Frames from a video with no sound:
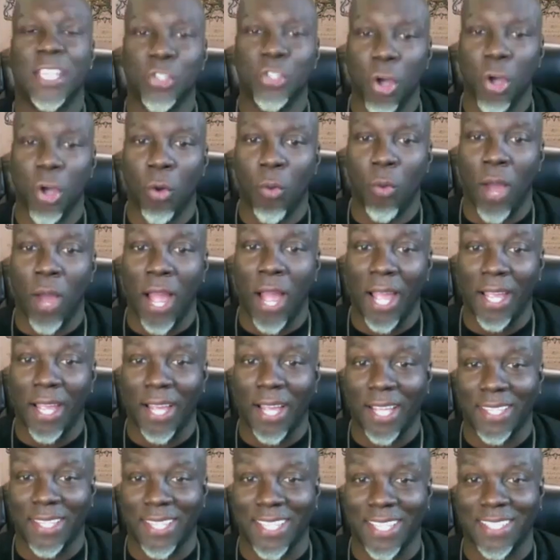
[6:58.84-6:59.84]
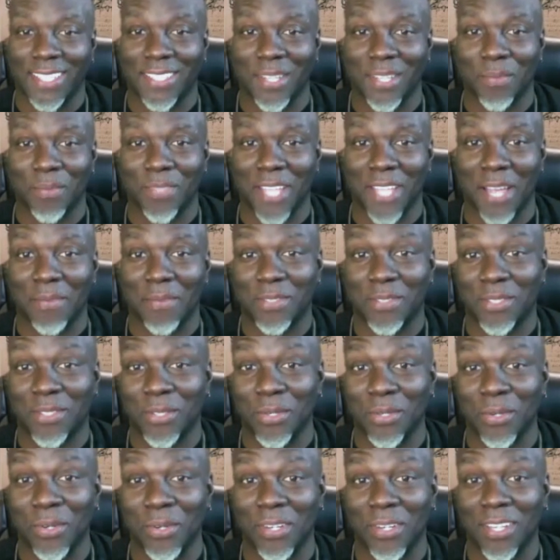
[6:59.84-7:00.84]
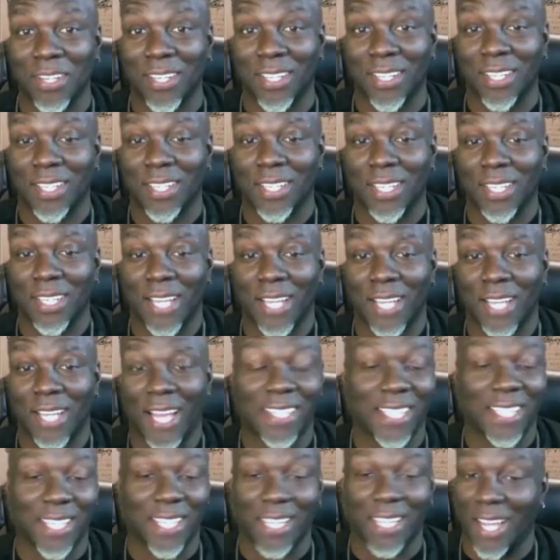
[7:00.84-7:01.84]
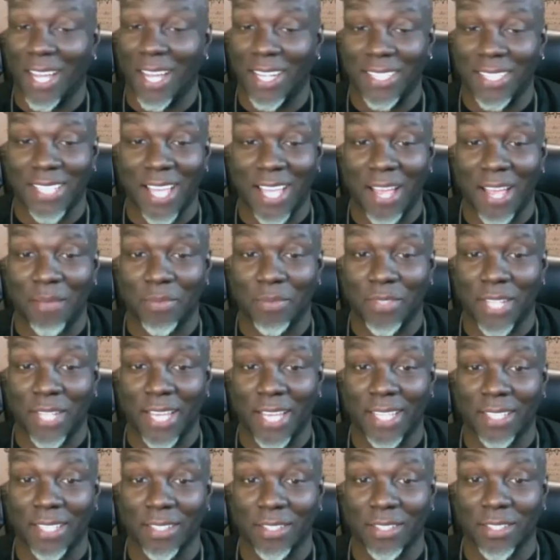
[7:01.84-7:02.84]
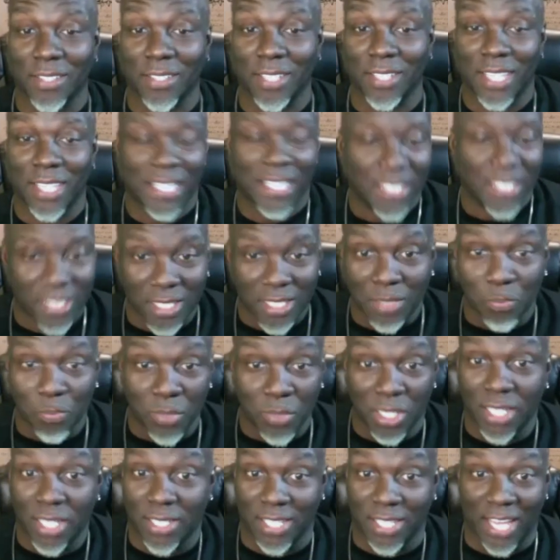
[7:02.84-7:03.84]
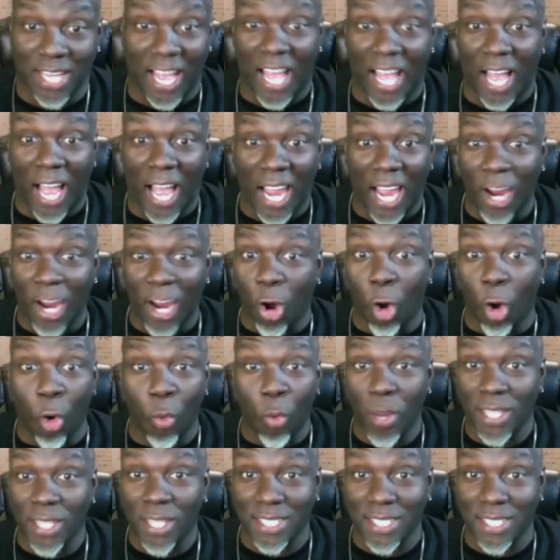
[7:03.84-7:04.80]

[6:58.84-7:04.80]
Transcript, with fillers: know why I think sometimes too? I think a lot of times, like, listen, I always